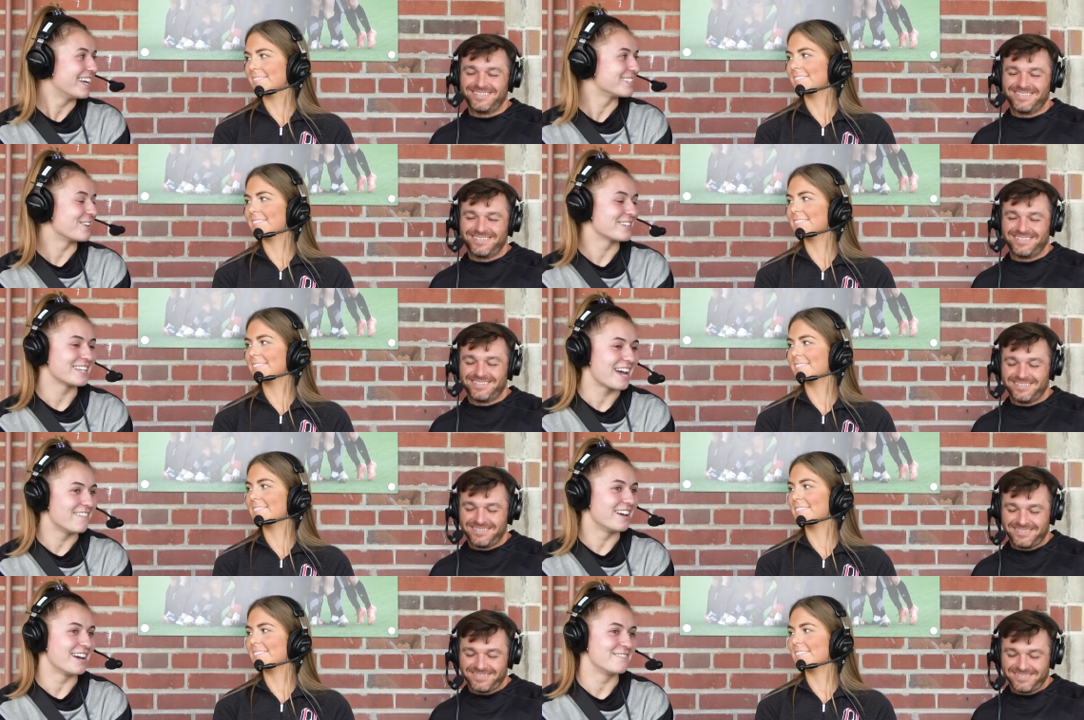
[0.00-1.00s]
Speaker 1: as long as I
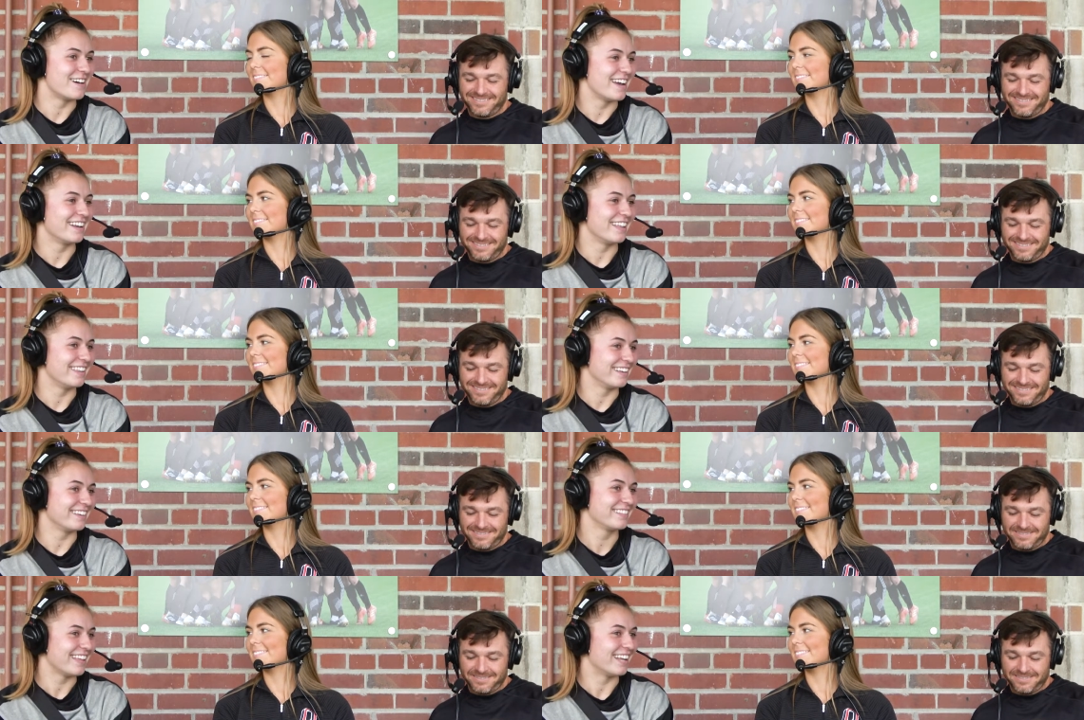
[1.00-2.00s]
have that in mind, I
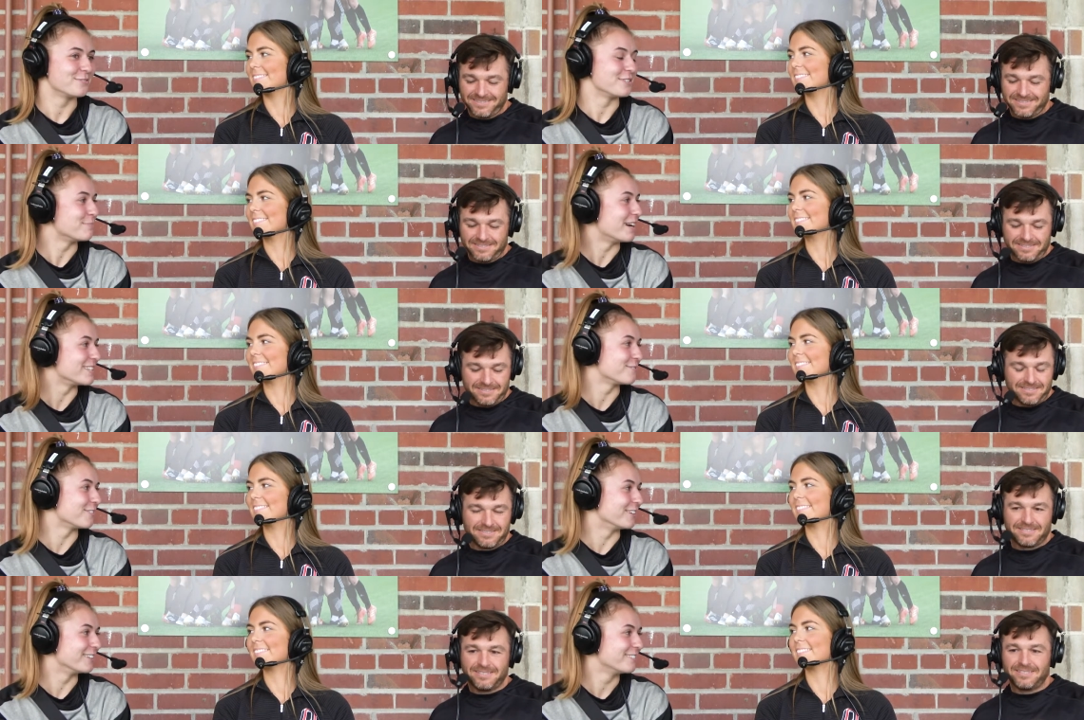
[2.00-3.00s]
think that's what's best
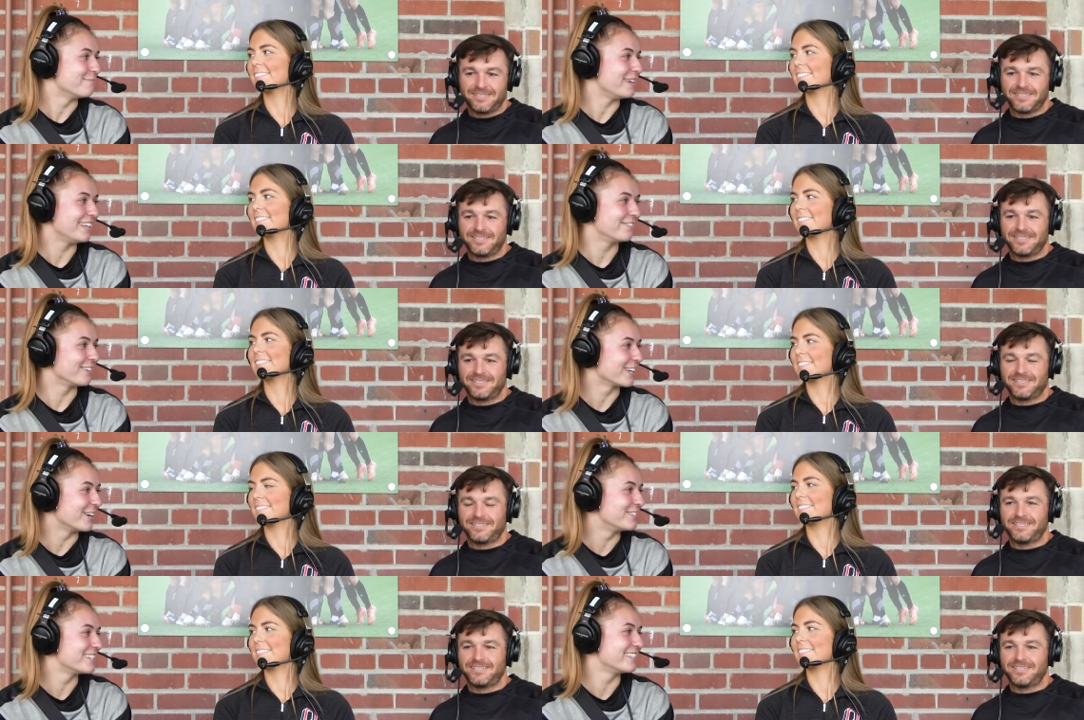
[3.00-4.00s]
for me, for the
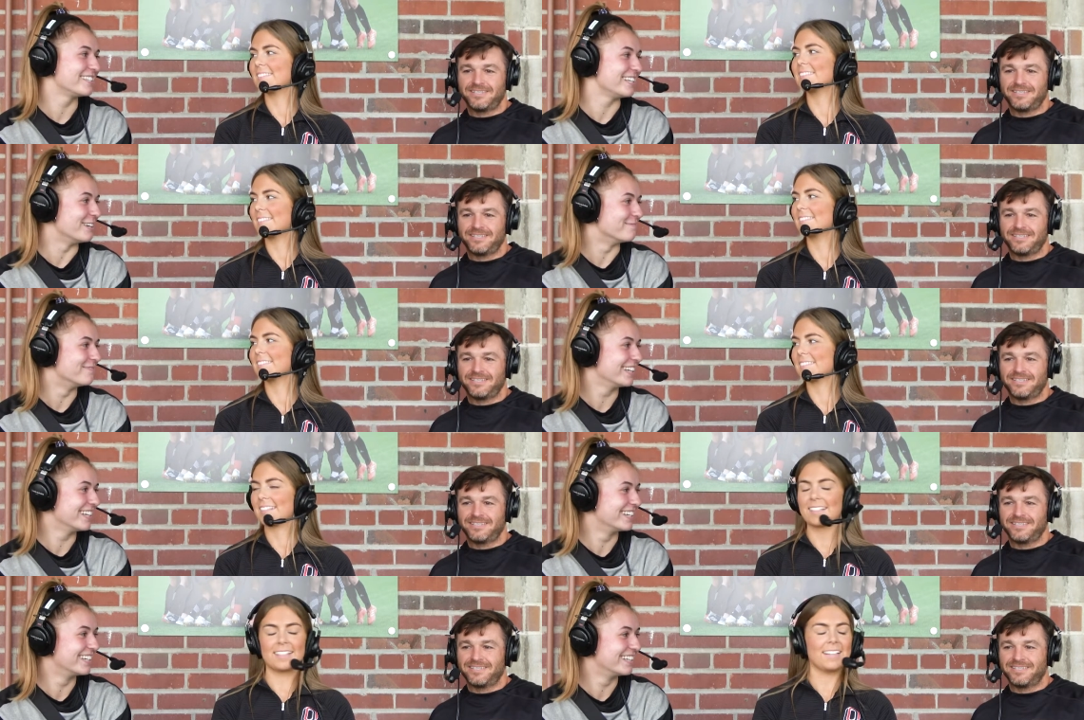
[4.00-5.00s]
coaches and the team.
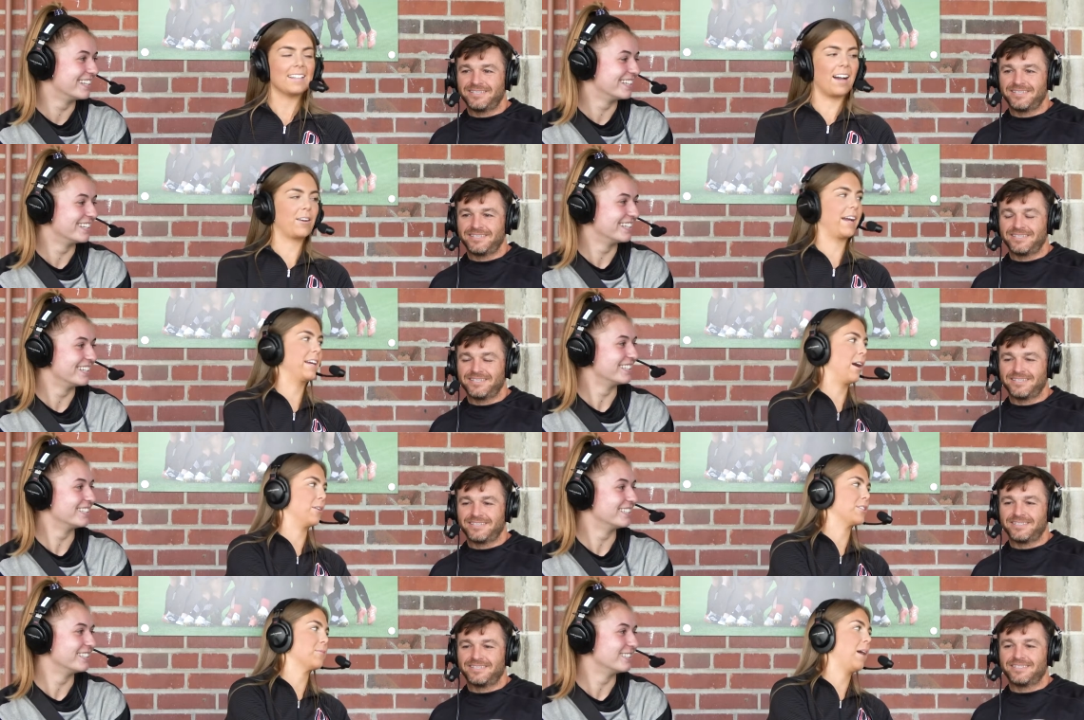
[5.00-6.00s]
Speaker 2: Okay,
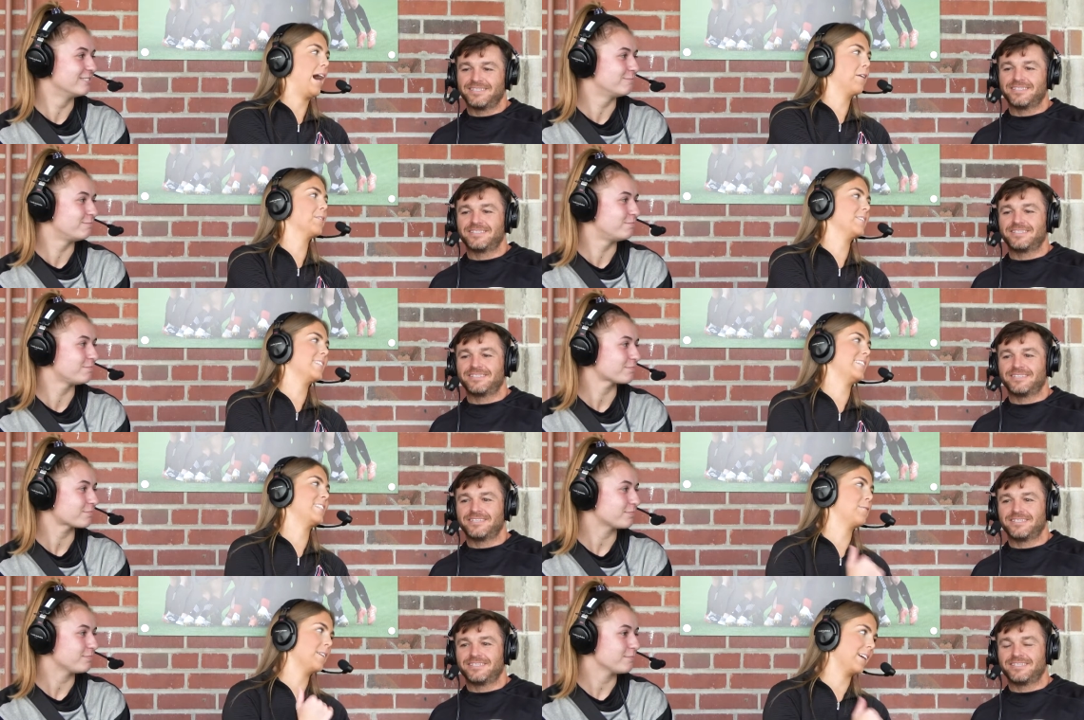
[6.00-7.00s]
Coach, how have you seen
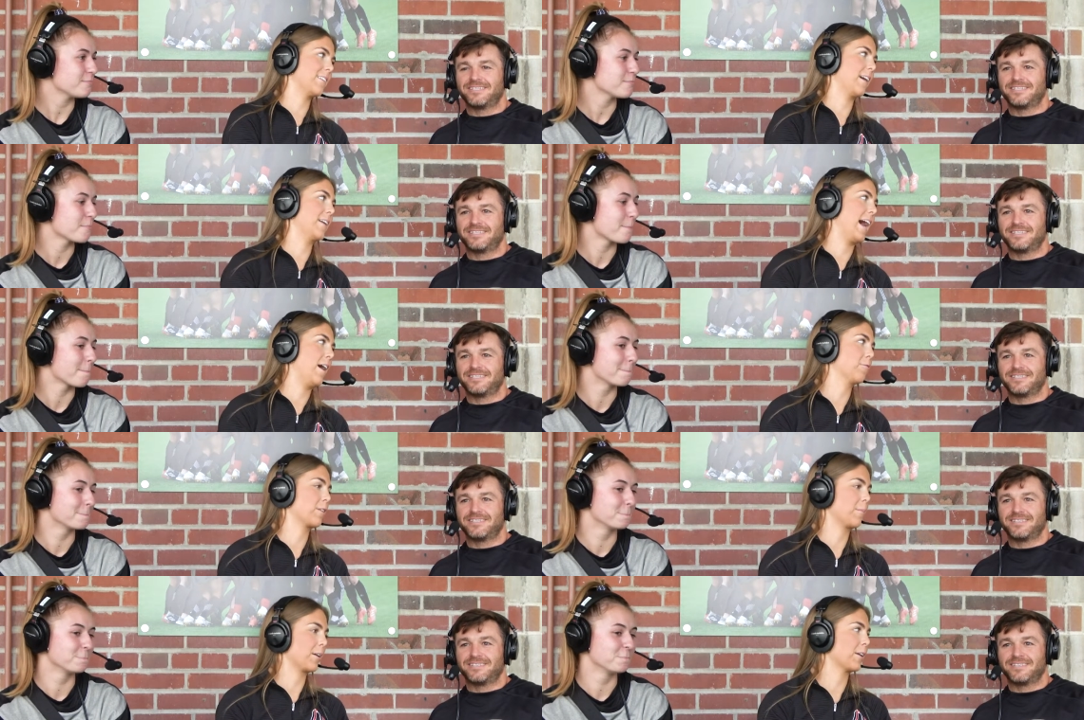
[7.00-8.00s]
Sophia grow now
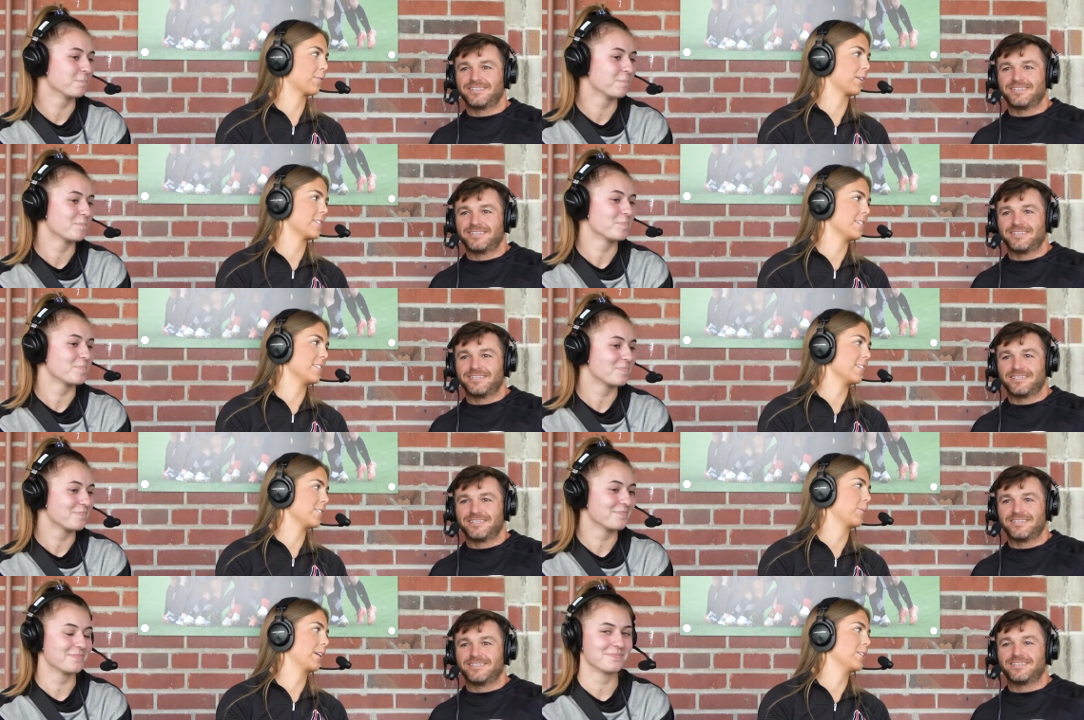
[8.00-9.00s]
from her first season
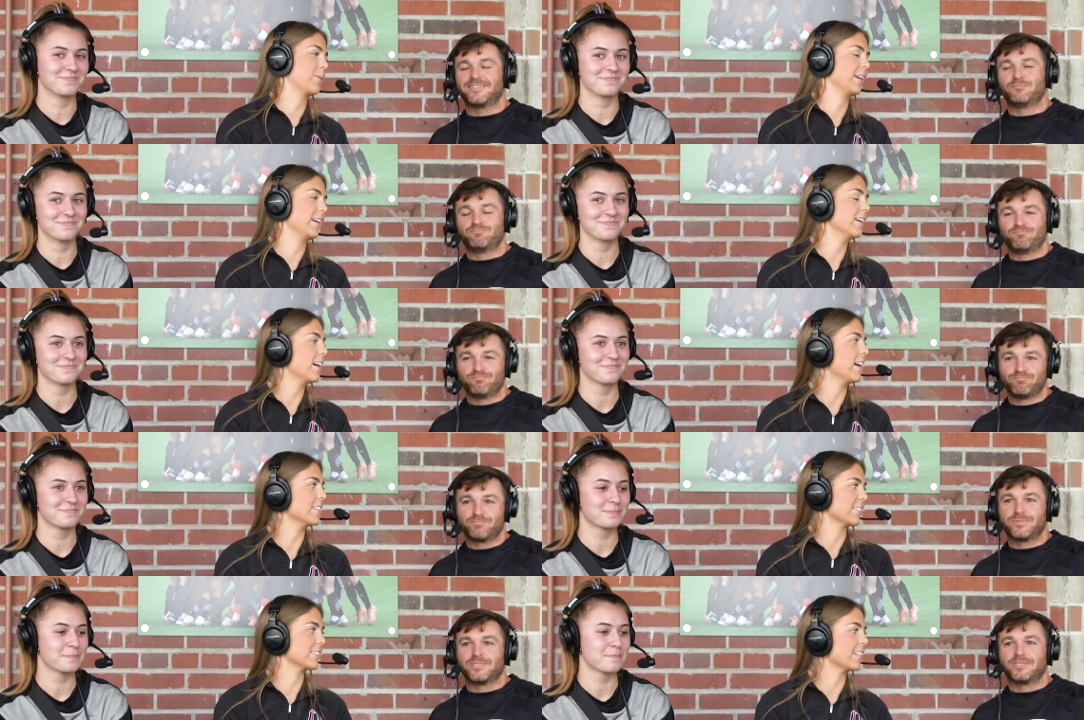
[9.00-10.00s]
in 2020
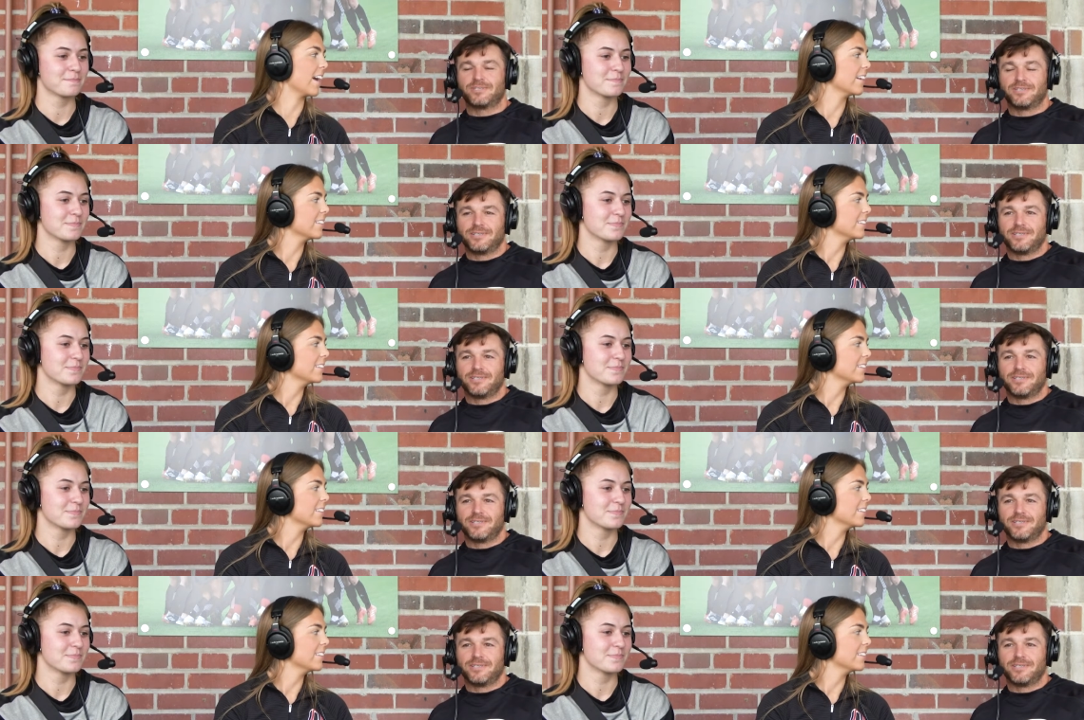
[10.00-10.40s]
until today?